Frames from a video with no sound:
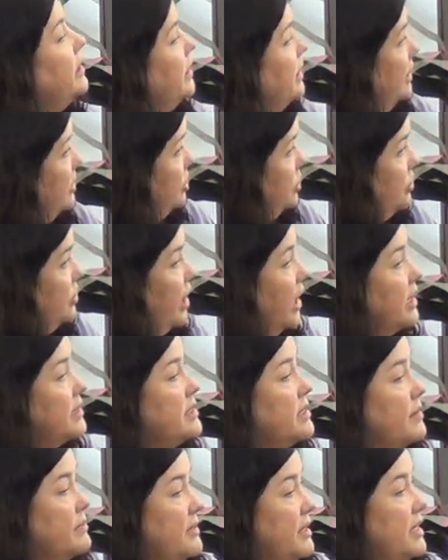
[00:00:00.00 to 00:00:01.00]
that you got
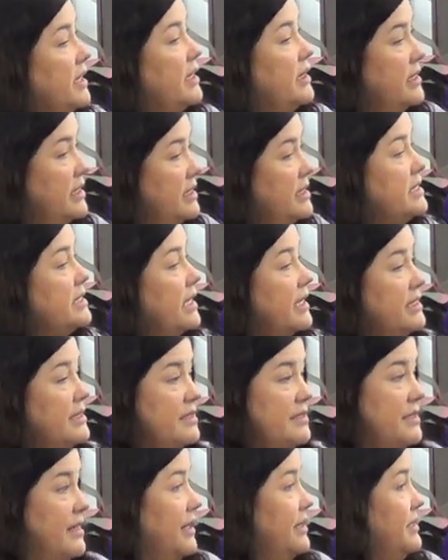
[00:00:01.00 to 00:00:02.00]
something at least,
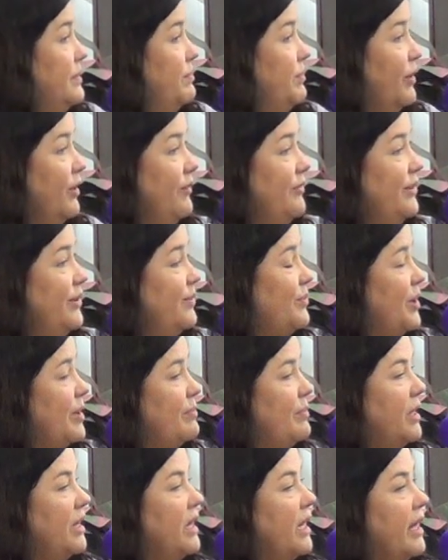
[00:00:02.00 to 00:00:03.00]
that's that's a perfect way to
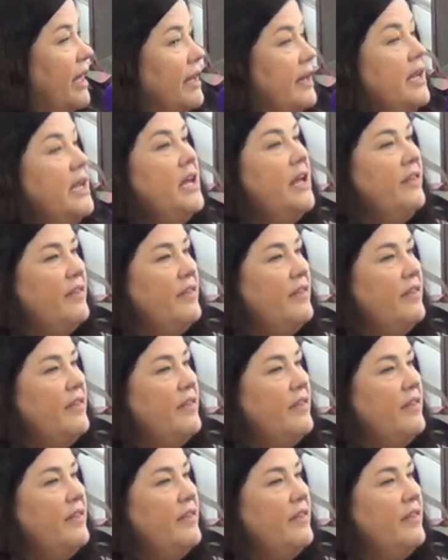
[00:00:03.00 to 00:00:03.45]
be glad.